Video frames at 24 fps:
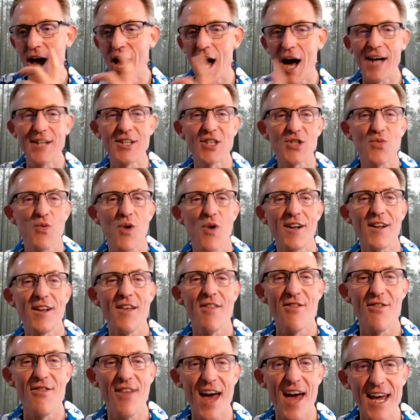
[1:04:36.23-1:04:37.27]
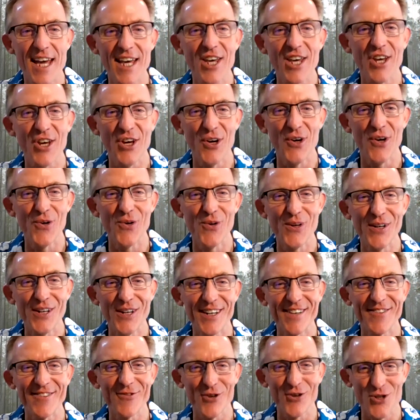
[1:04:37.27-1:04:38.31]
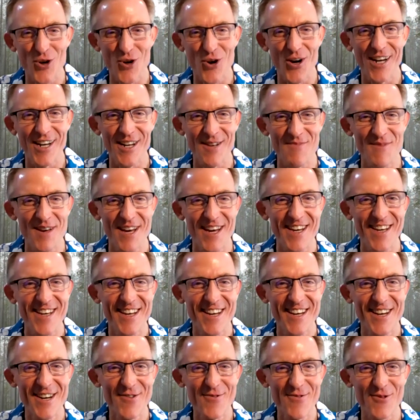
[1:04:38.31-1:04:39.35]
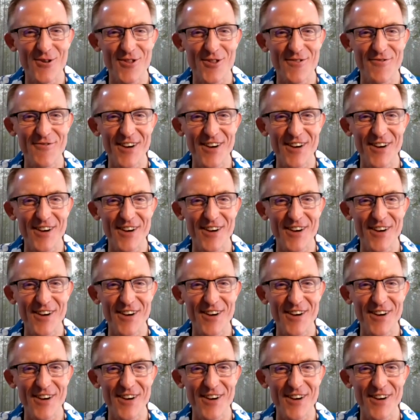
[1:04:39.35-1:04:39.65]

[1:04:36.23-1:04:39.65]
I just want to thank you for joining me for the